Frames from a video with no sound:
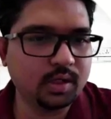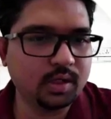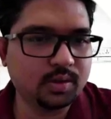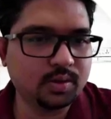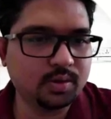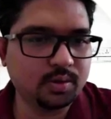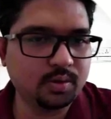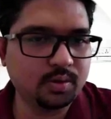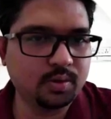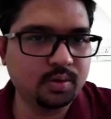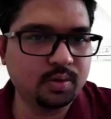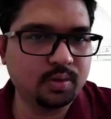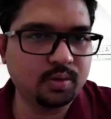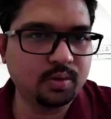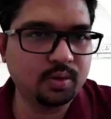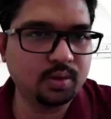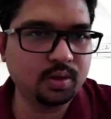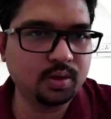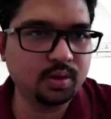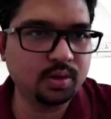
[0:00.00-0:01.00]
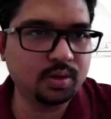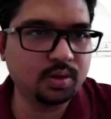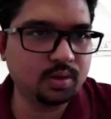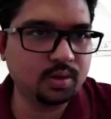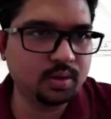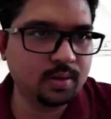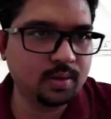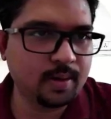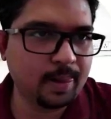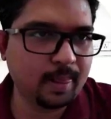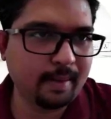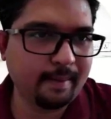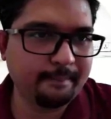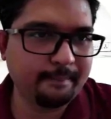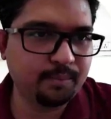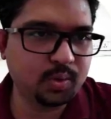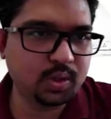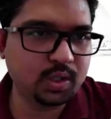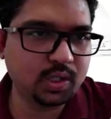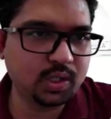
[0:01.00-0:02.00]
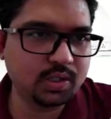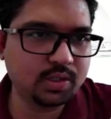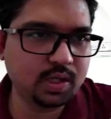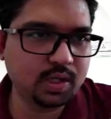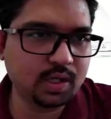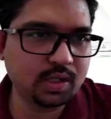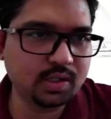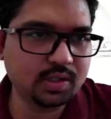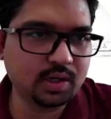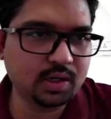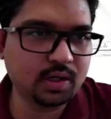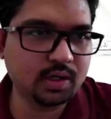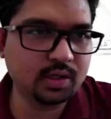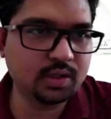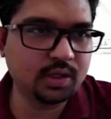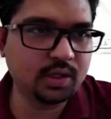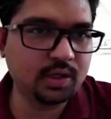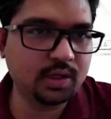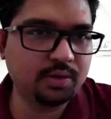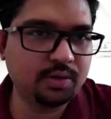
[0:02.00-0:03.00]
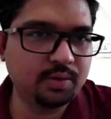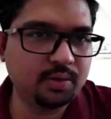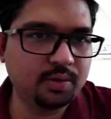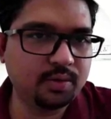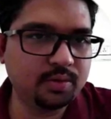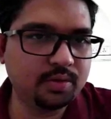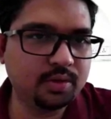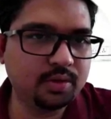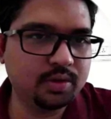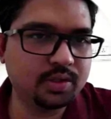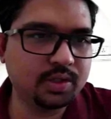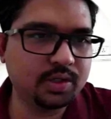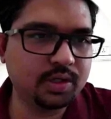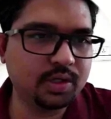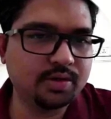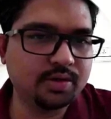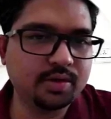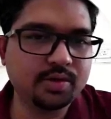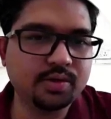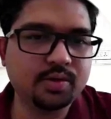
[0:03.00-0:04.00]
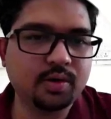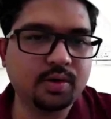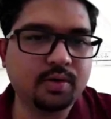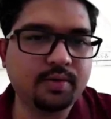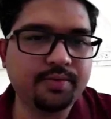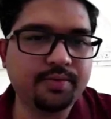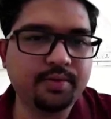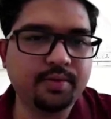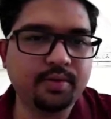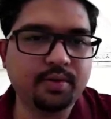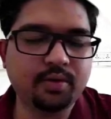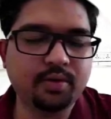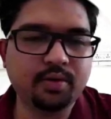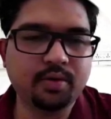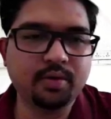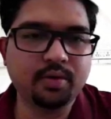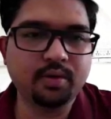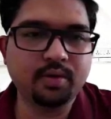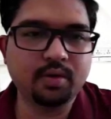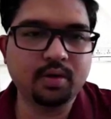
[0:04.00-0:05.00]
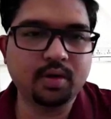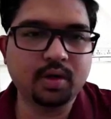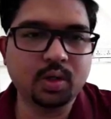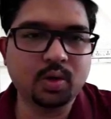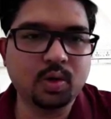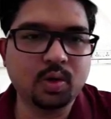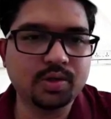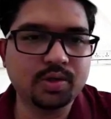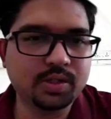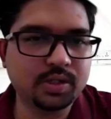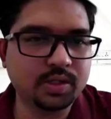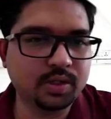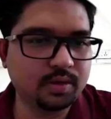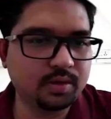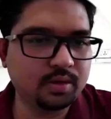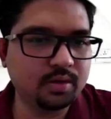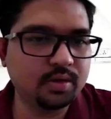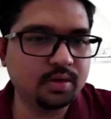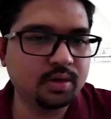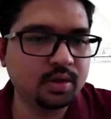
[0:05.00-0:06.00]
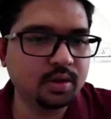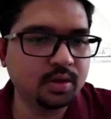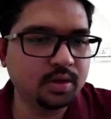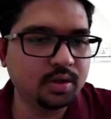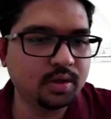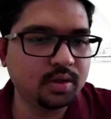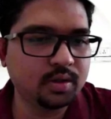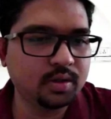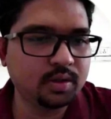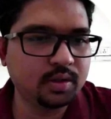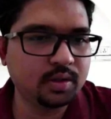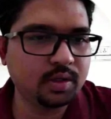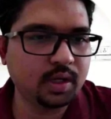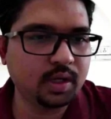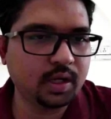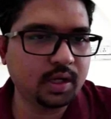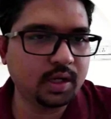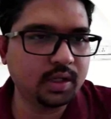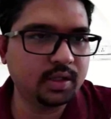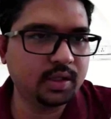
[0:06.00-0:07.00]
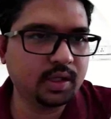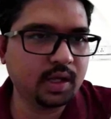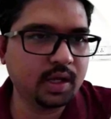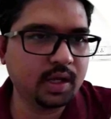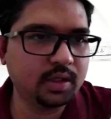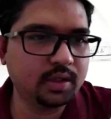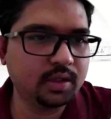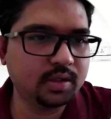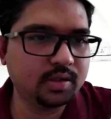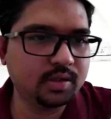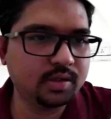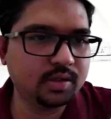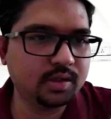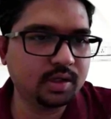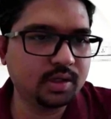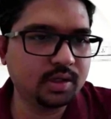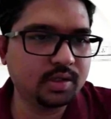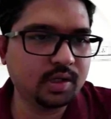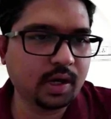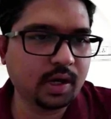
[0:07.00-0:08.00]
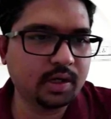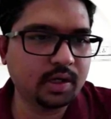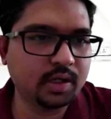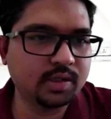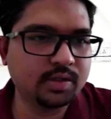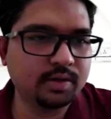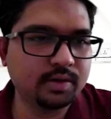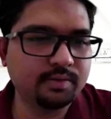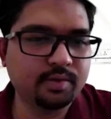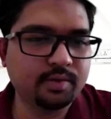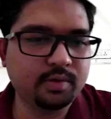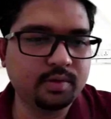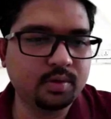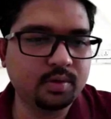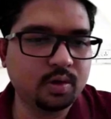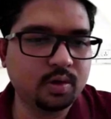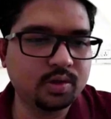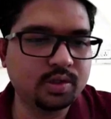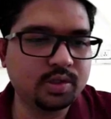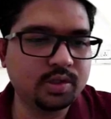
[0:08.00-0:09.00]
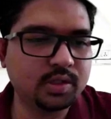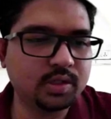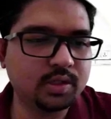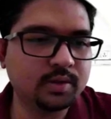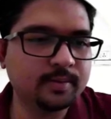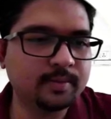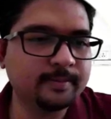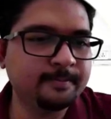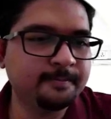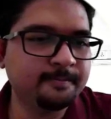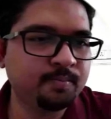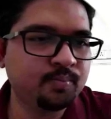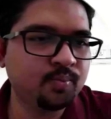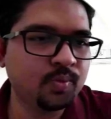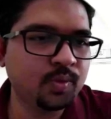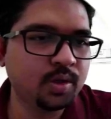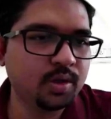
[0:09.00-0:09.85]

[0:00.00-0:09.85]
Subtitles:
Okay, so these things are the, you know, the generations of your Gaussian, and then this is the citation for Gaussian.